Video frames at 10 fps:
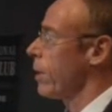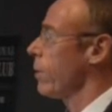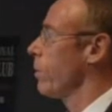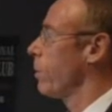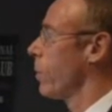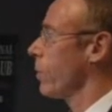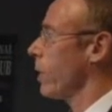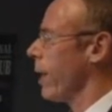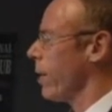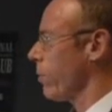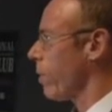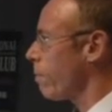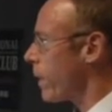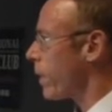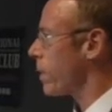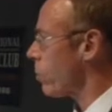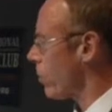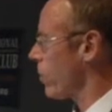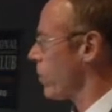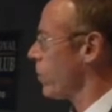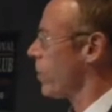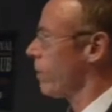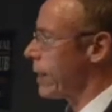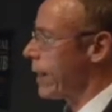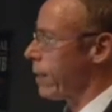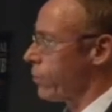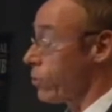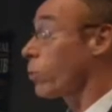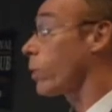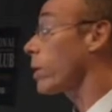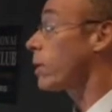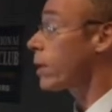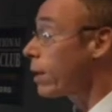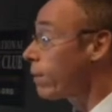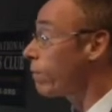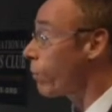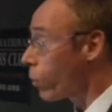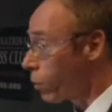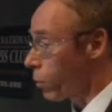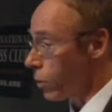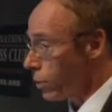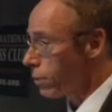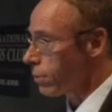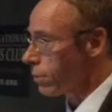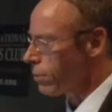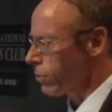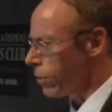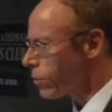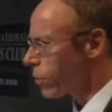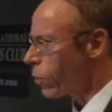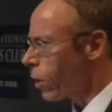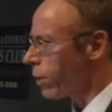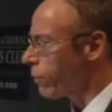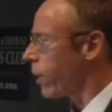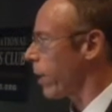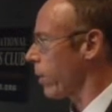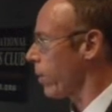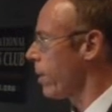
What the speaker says: to pull together the best sources of intelligence willing to come forward. There's a qualifier.